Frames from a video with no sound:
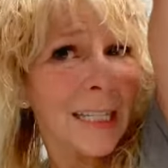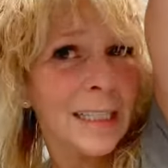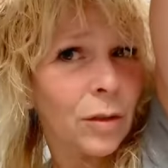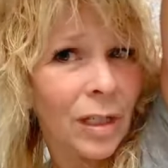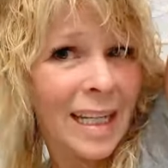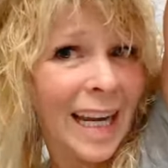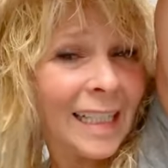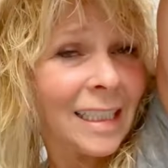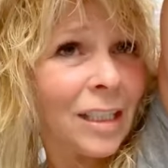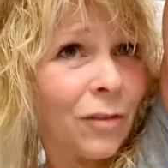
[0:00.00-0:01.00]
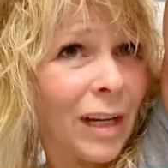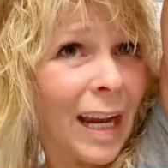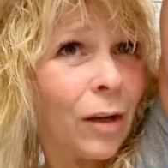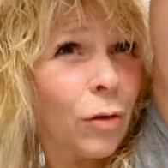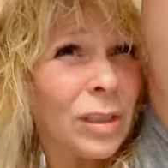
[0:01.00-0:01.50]
this on a 90-degree
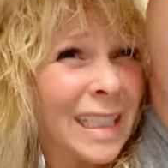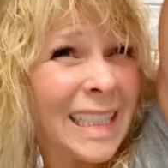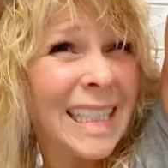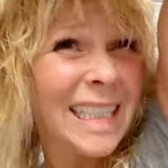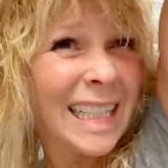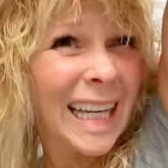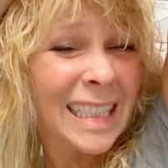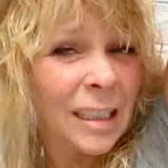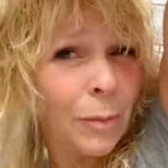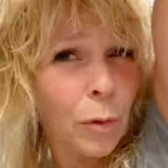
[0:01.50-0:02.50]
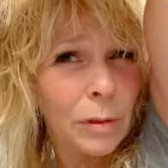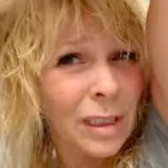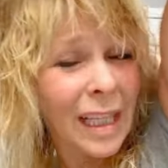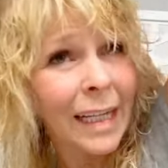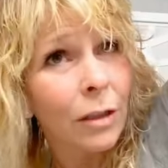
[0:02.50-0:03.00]
angle, because I need to get some of those
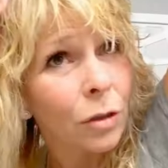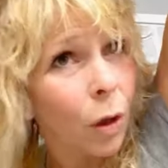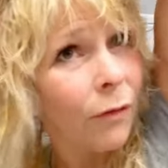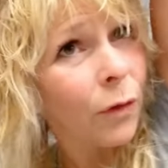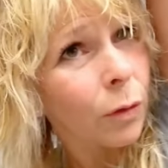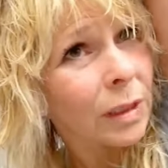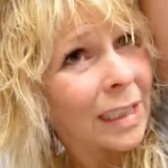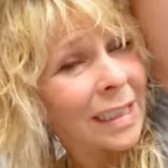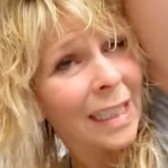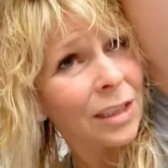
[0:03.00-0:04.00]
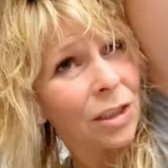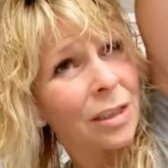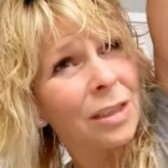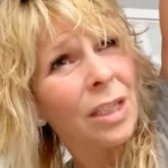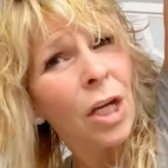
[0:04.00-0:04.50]
layers off of those
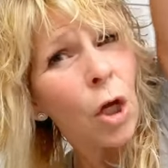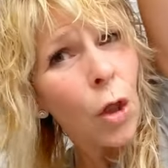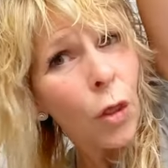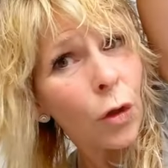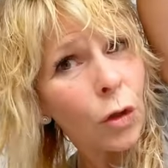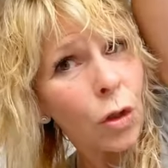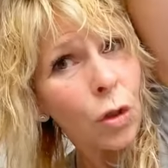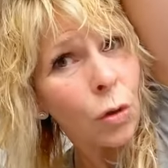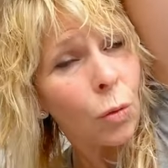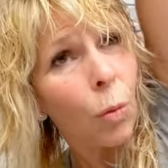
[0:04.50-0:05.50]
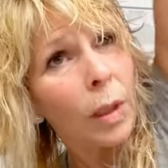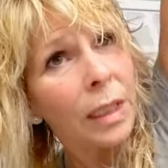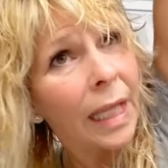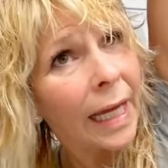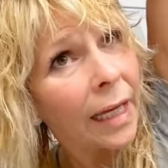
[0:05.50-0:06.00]
extensions. They're
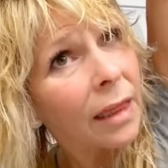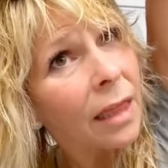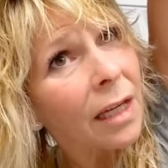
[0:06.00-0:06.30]
2-1 length.